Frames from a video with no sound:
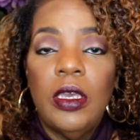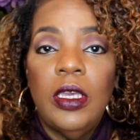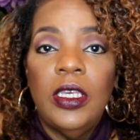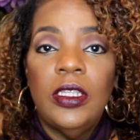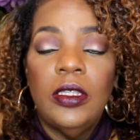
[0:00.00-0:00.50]

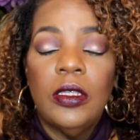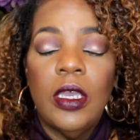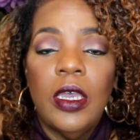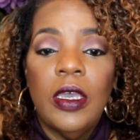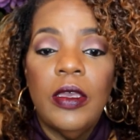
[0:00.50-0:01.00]

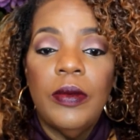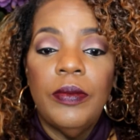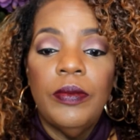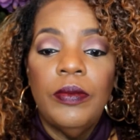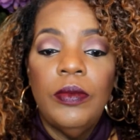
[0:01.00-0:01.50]

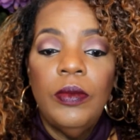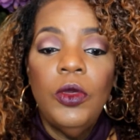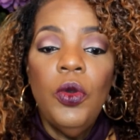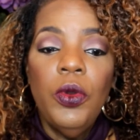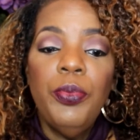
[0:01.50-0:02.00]

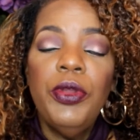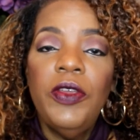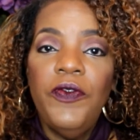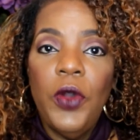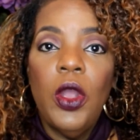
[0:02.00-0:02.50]
going
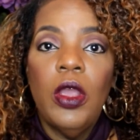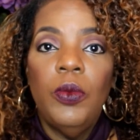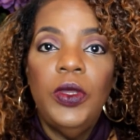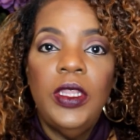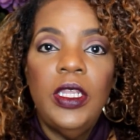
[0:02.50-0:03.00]
pretty far
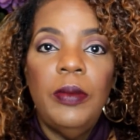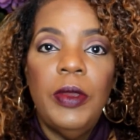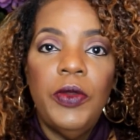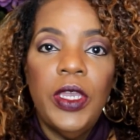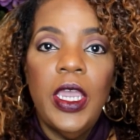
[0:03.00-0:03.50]
within the
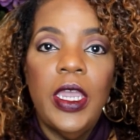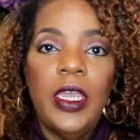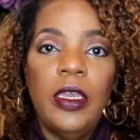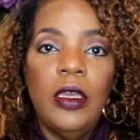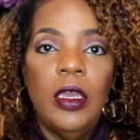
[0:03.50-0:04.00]
Mary
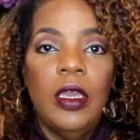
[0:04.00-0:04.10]
Kay